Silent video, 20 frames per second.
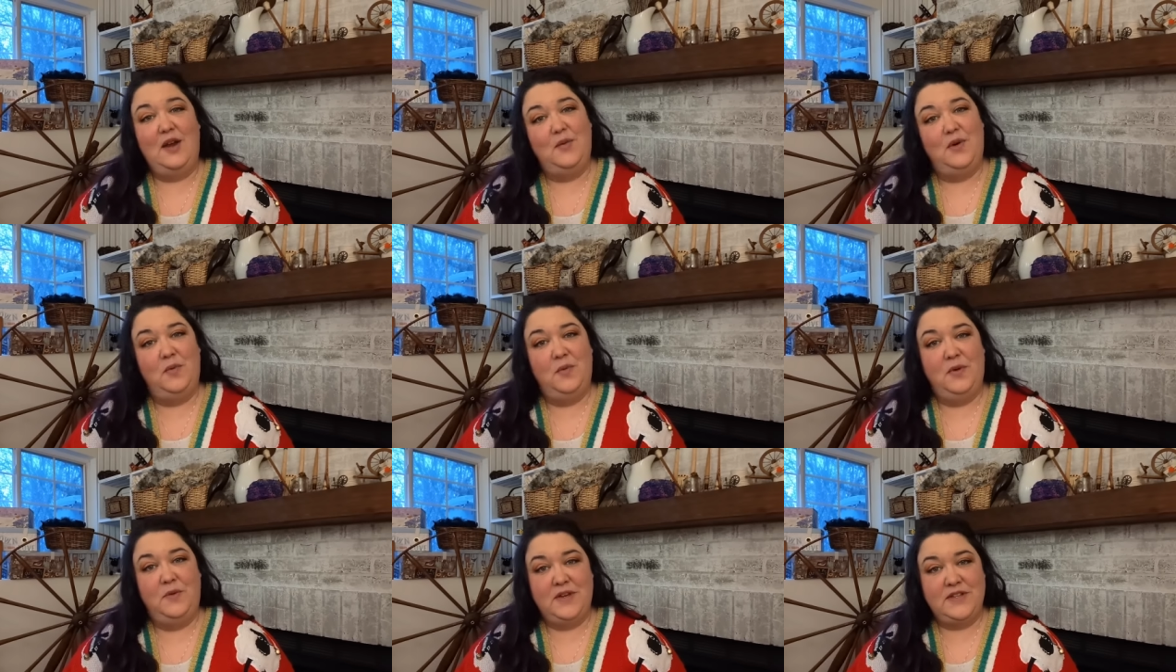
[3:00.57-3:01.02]
I
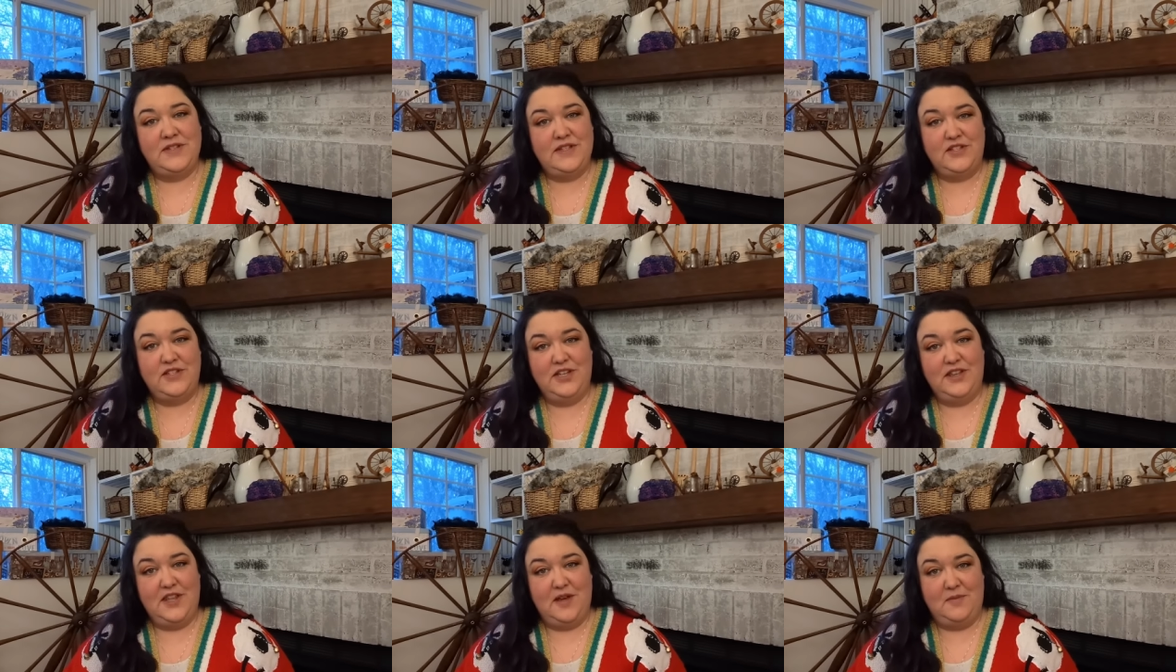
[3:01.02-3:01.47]
will be
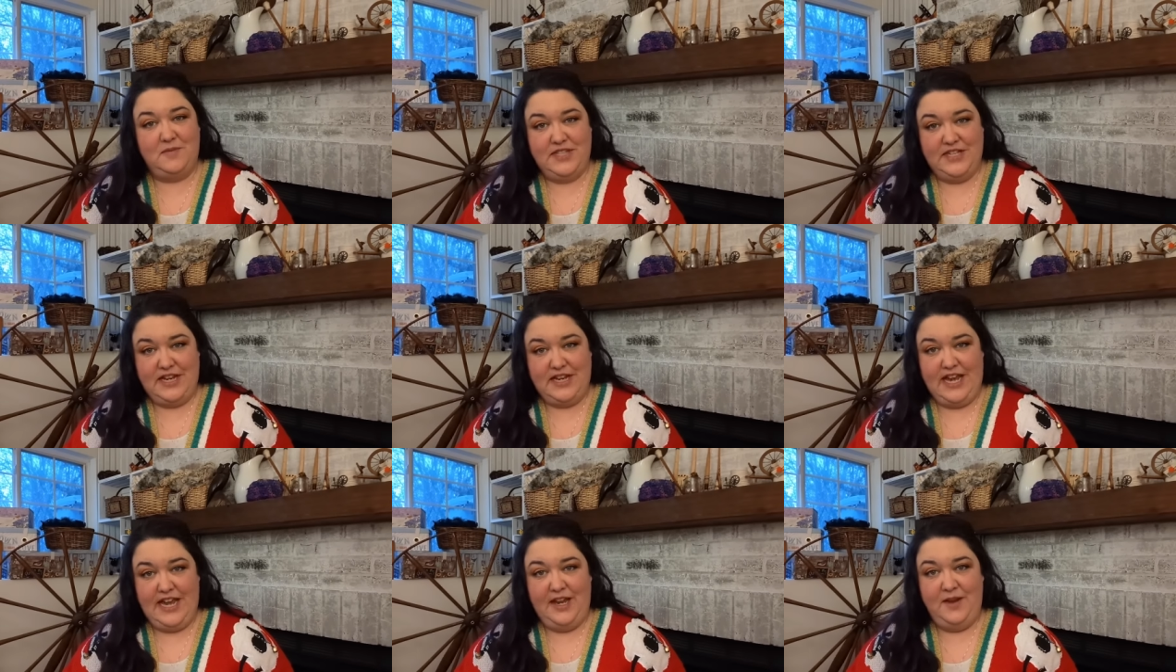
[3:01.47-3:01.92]
messaging them
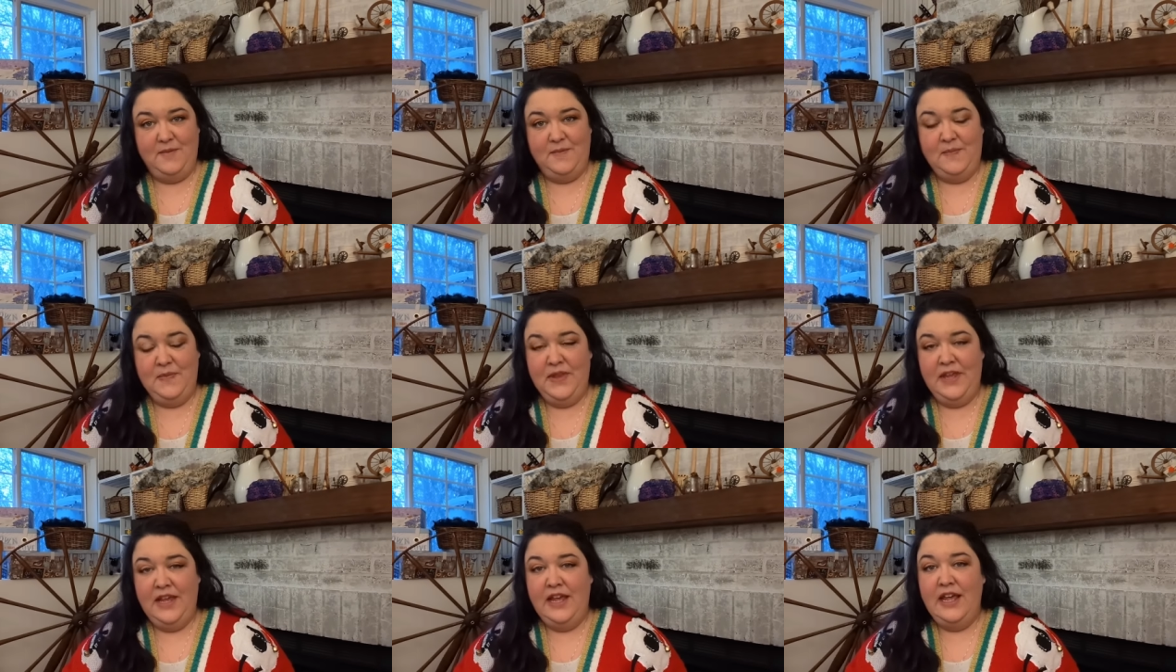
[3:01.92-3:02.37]
today.
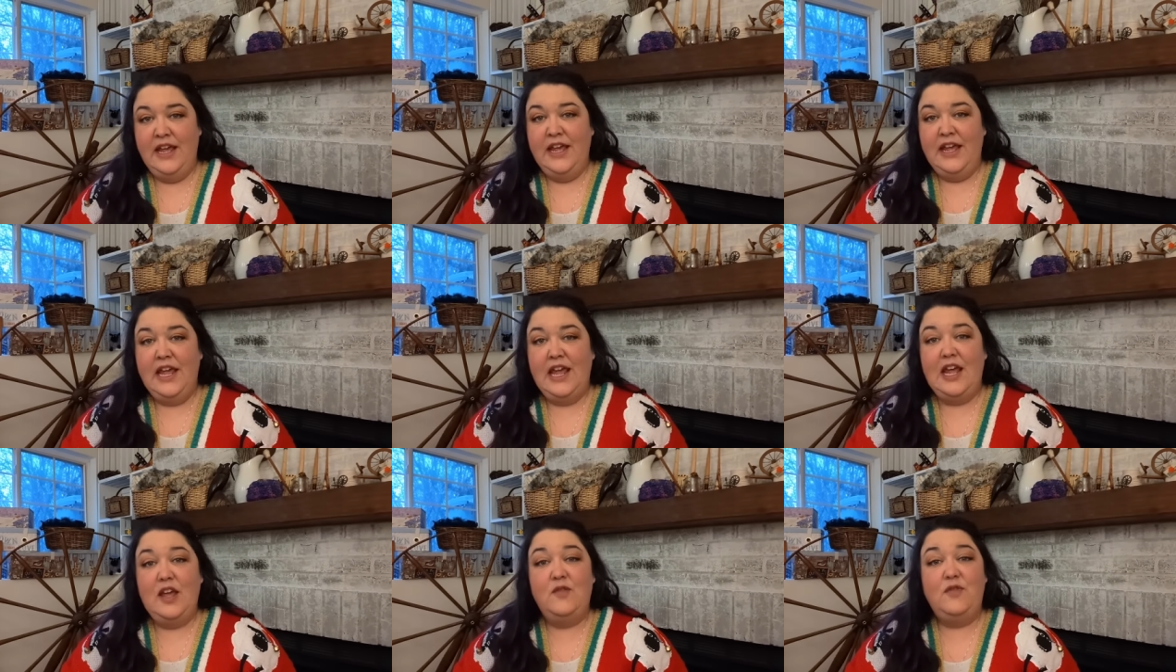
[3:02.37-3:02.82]

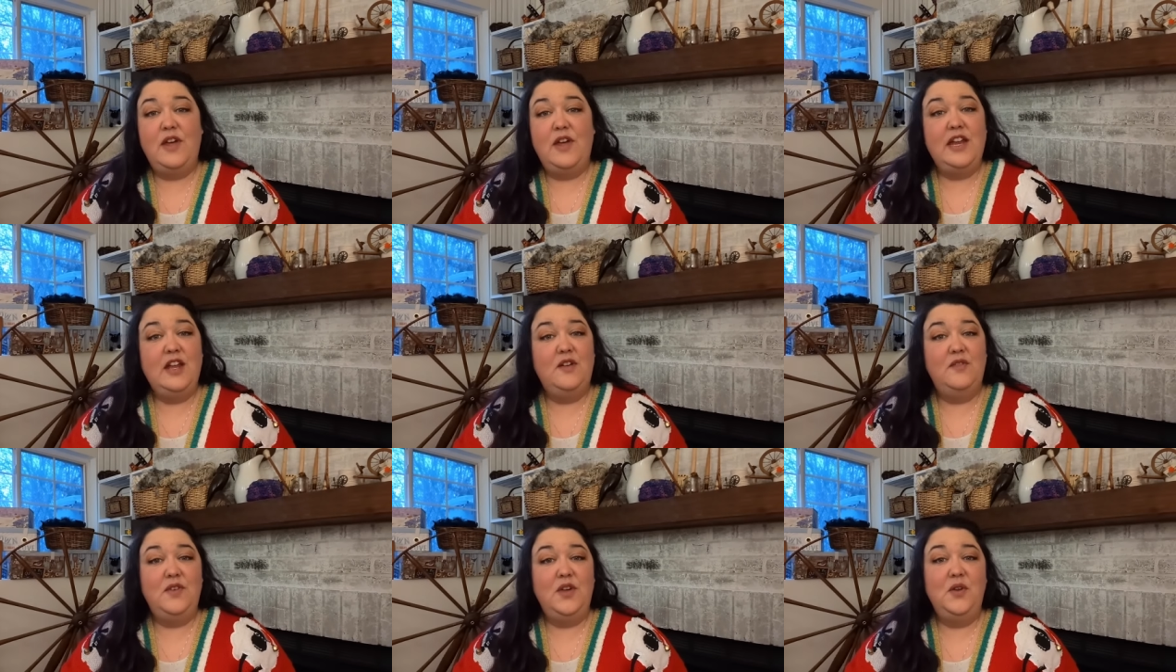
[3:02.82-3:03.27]
If
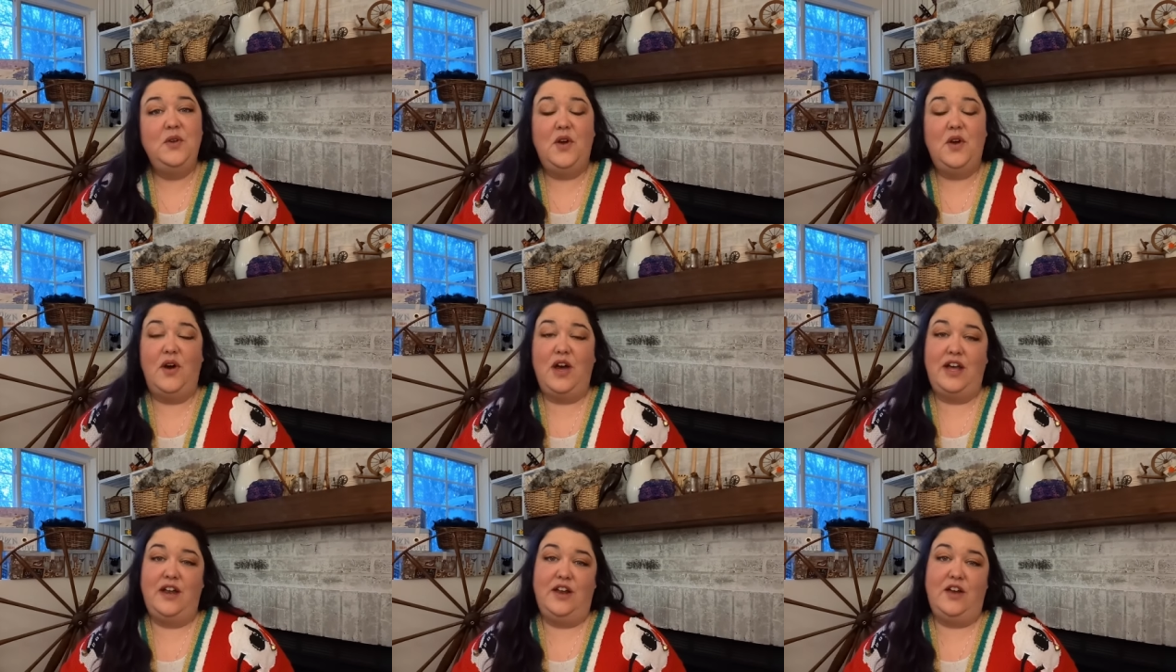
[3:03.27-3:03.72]
any of you know
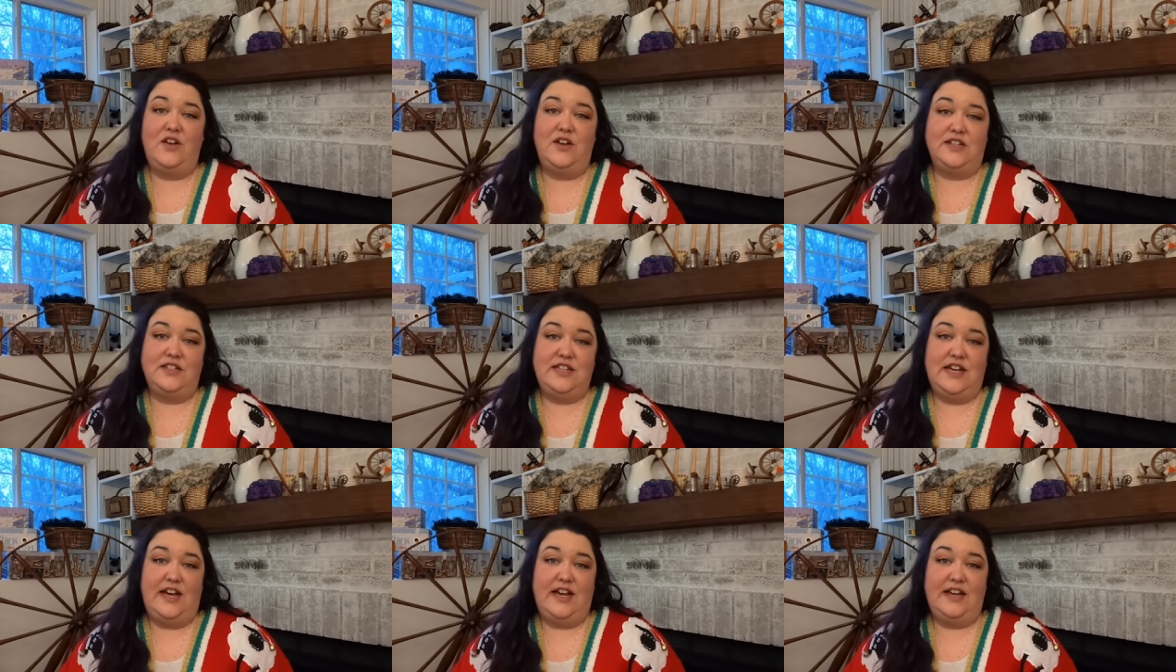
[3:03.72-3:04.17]
how to
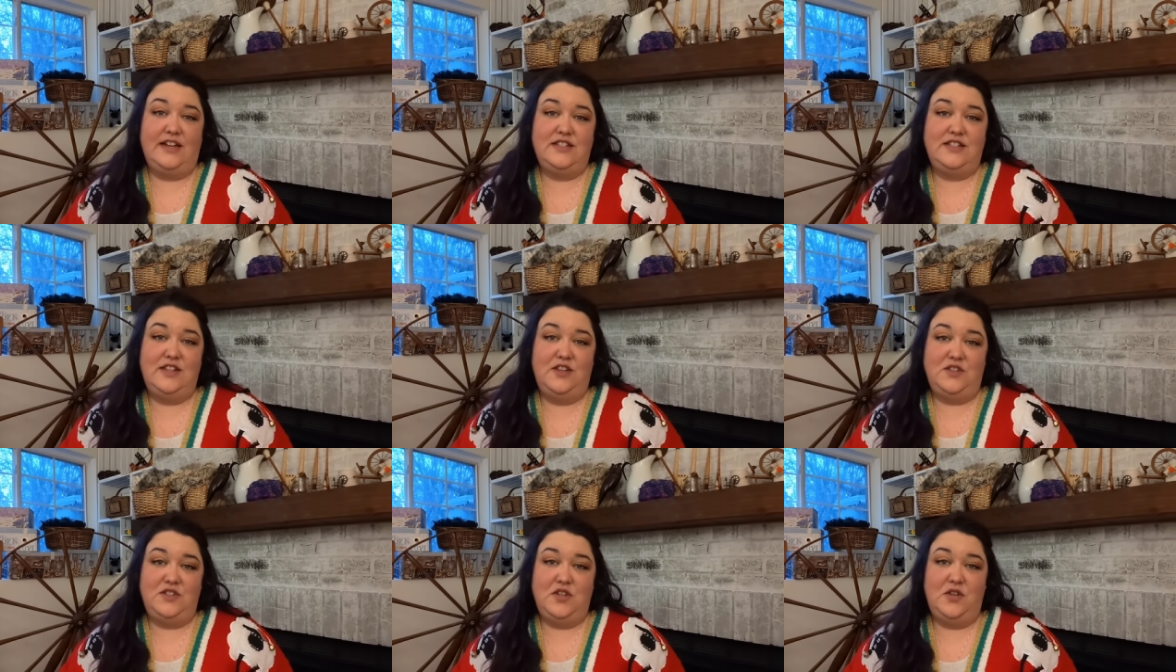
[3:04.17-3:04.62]
contact
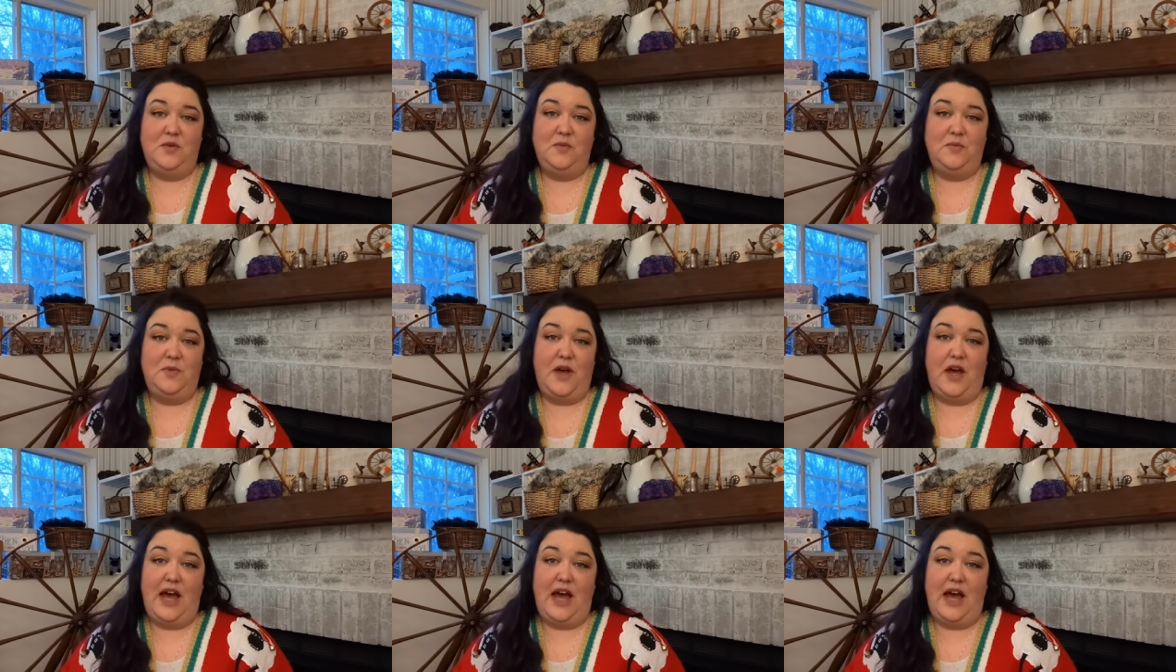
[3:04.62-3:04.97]
YouTube,